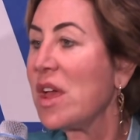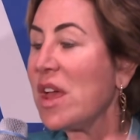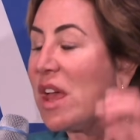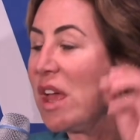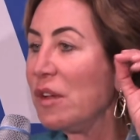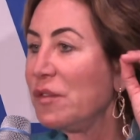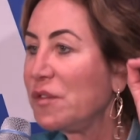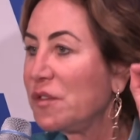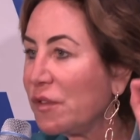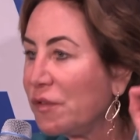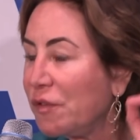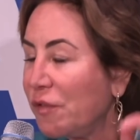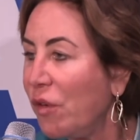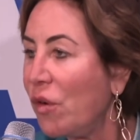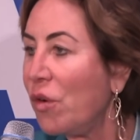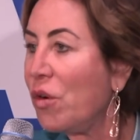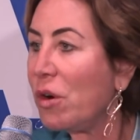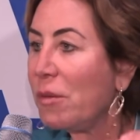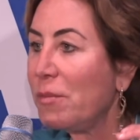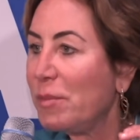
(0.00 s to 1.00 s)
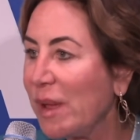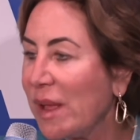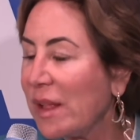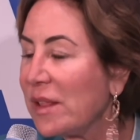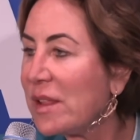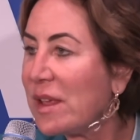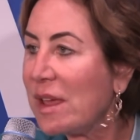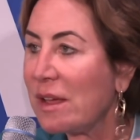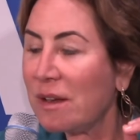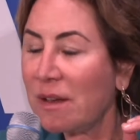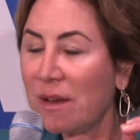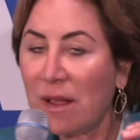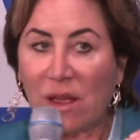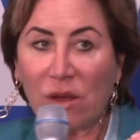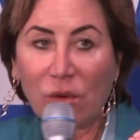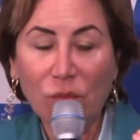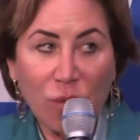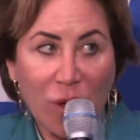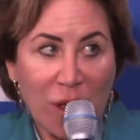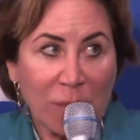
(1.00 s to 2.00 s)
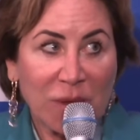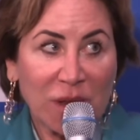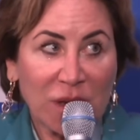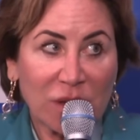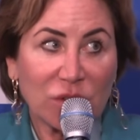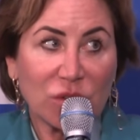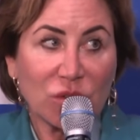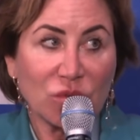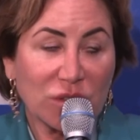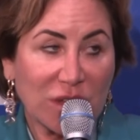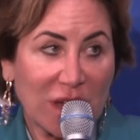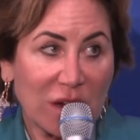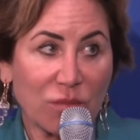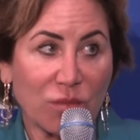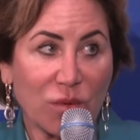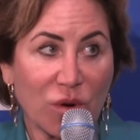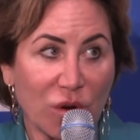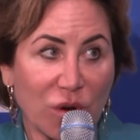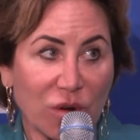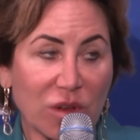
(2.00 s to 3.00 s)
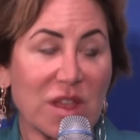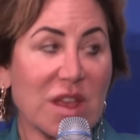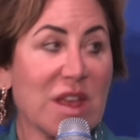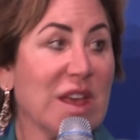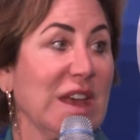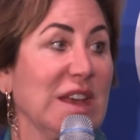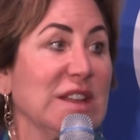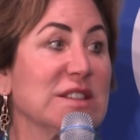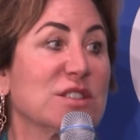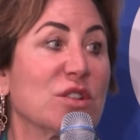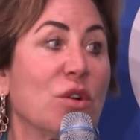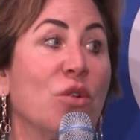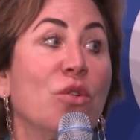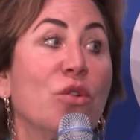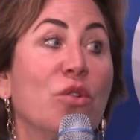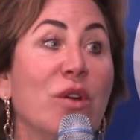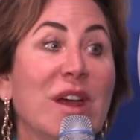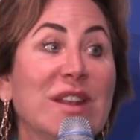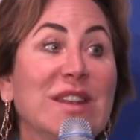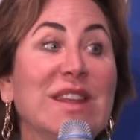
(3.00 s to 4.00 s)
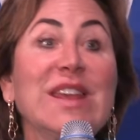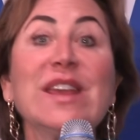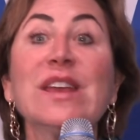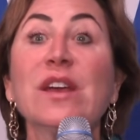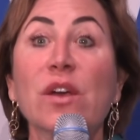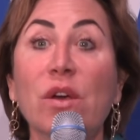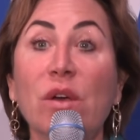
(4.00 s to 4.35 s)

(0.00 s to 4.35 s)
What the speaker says: If the 4 billion women do their work, it's already,